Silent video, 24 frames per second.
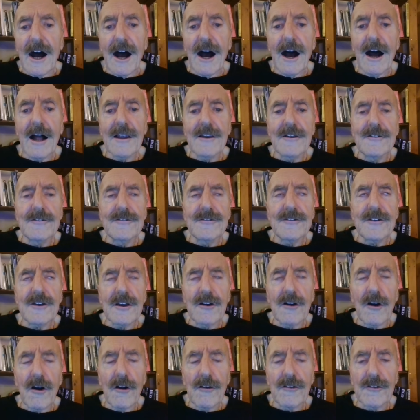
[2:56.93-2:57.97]
Ireland's
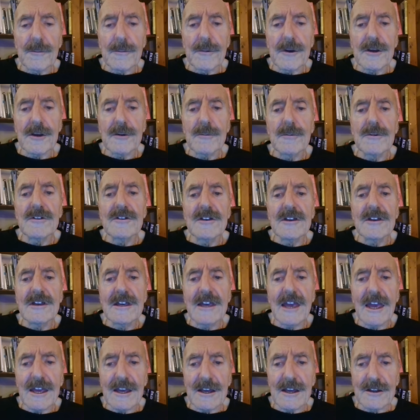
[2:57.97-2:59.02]
economy was
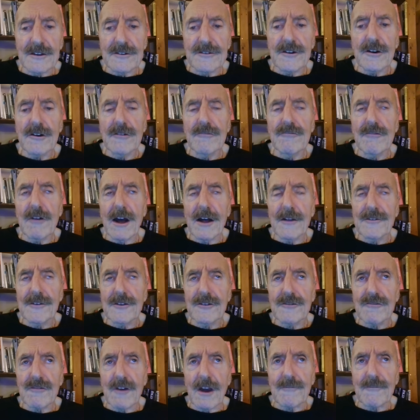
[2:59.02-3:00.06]
geared around
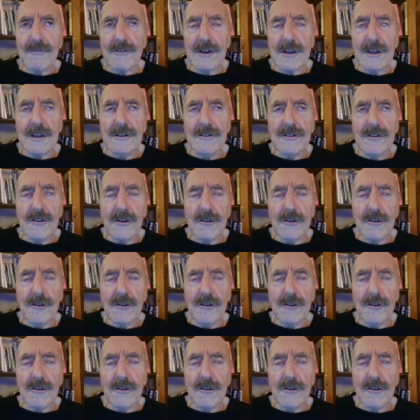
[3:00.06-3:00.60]
the traffic in